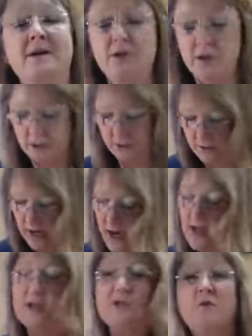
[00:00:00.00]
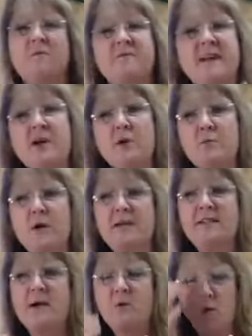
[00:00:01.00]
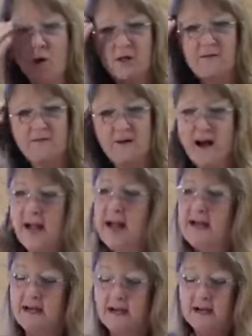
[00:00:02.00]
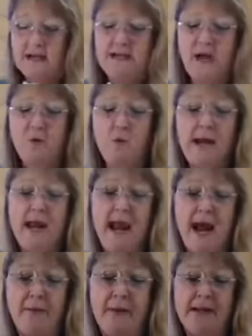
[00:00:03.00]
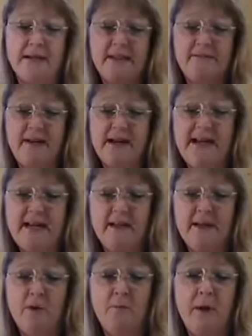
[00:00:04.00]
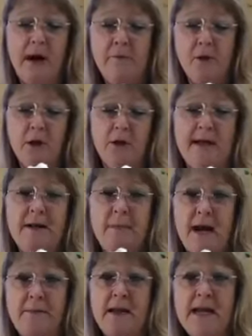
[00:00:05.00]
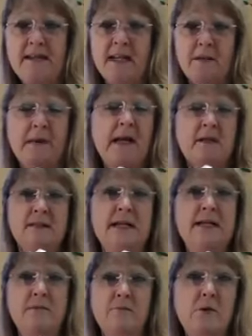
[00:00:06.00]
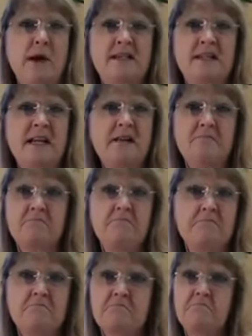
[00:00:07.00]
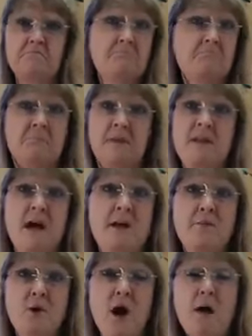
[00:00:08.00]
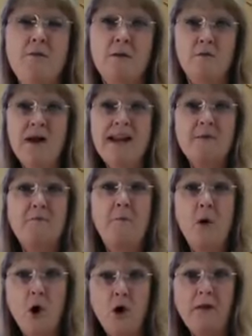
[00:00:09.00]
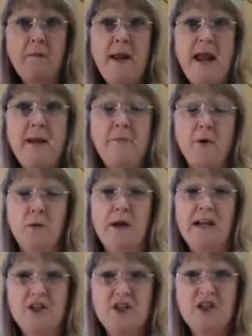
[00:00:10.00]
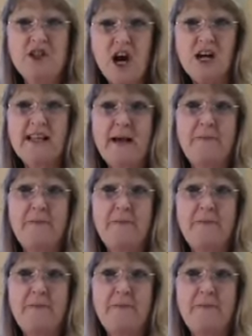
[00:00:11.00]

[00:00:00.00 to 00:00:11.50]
to you. So finger pressing works fine. Now what happens if I get a little bubble in my piecing because I didn't press it? Not a problem. We can pull the paper. We can just tug that